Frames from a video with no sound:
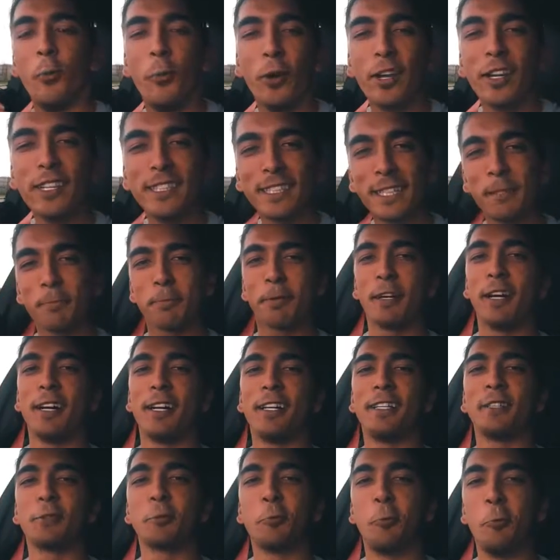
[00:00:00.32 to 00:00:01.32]
What is up,
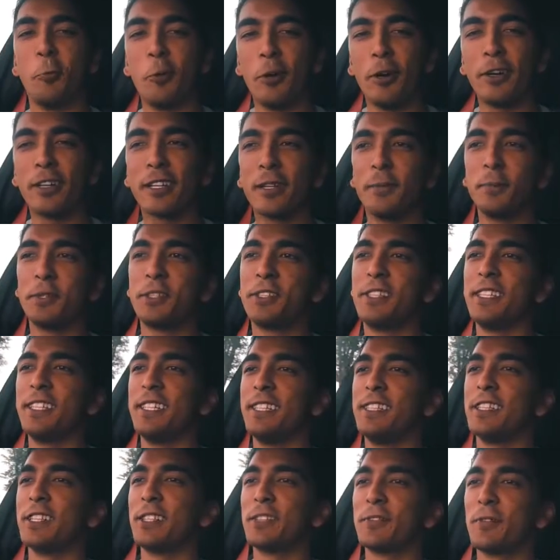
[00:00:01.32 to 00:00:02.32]
guys? Welcome to
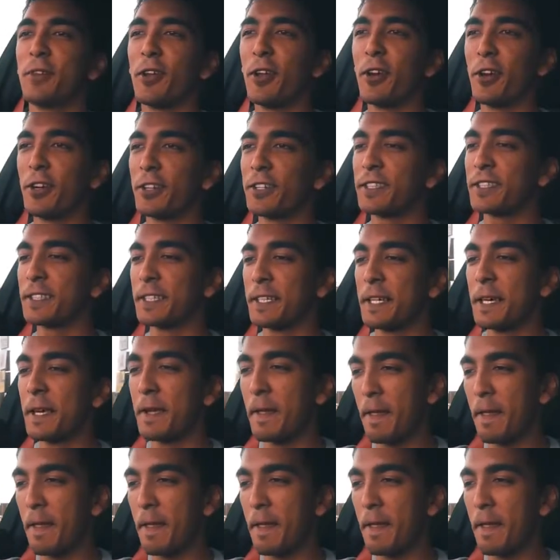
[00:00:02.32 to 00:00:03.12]
CJ's Vlogs